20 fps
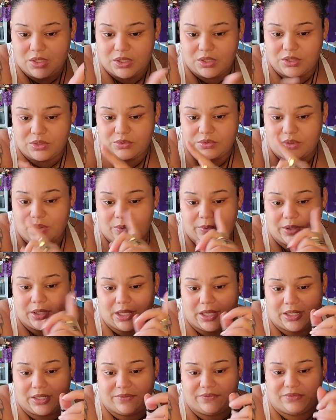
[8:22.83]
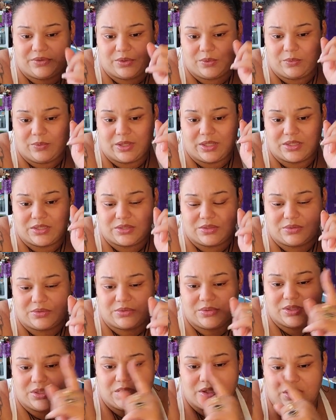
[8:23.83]
you going out of your way to
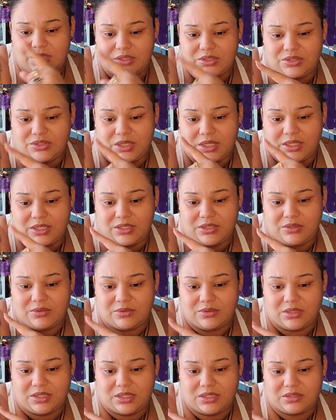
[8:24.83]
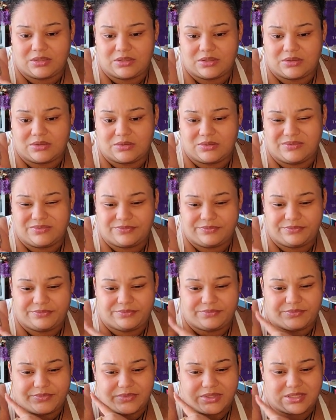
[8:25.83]
try to do things to
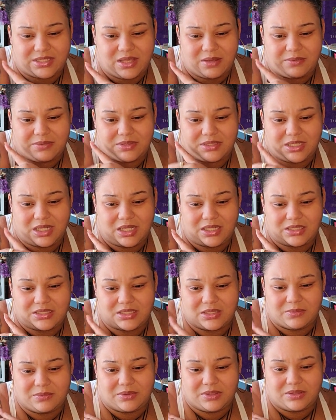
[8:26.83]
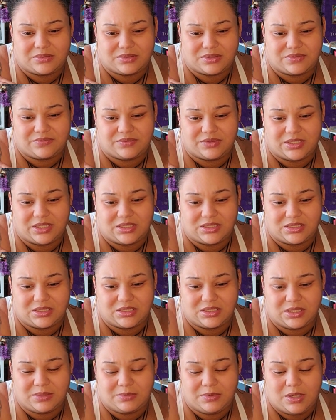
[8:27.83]
sabotage someone else's
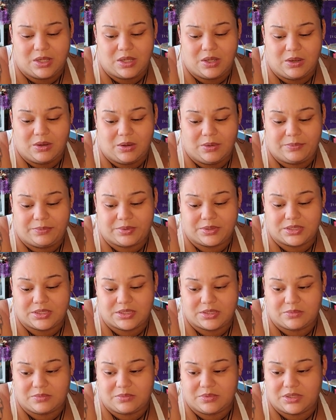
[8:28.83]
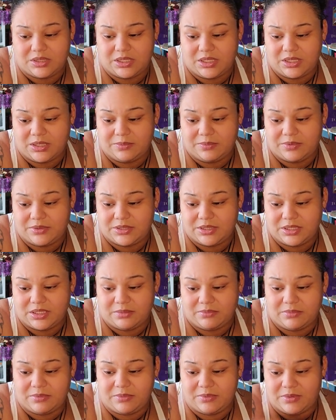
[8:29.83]
relationship, or put someone in a
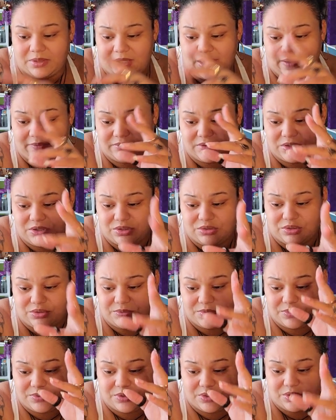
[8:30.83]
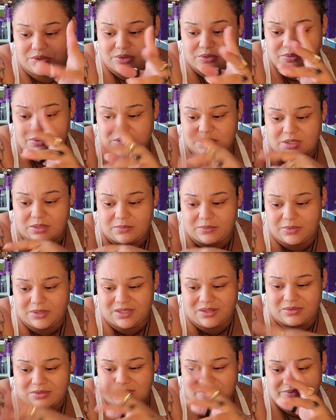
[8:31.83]
predicament where they have to choose between you and someone
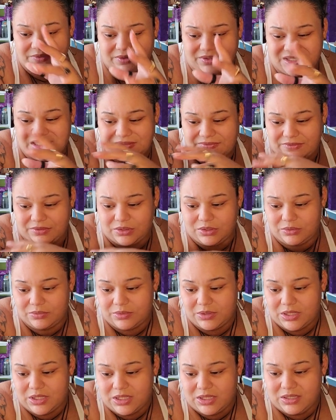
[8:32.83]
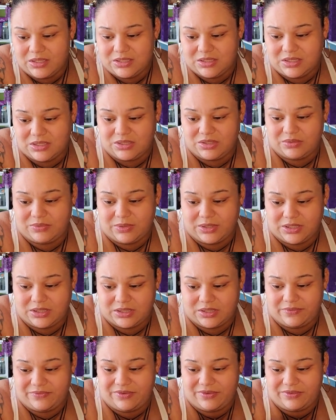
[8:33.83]
else. A very difficult situation,
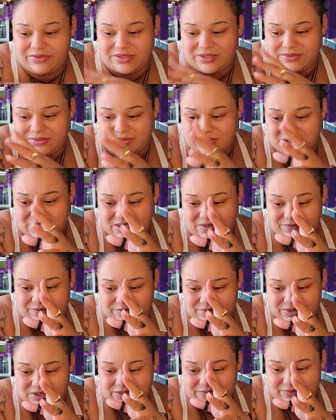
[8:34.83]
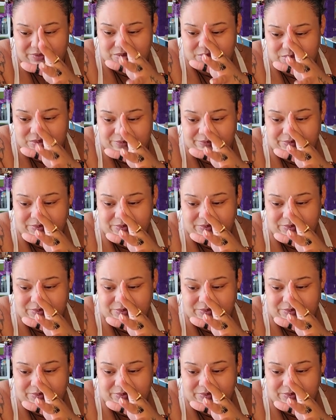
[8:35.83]
a very difficult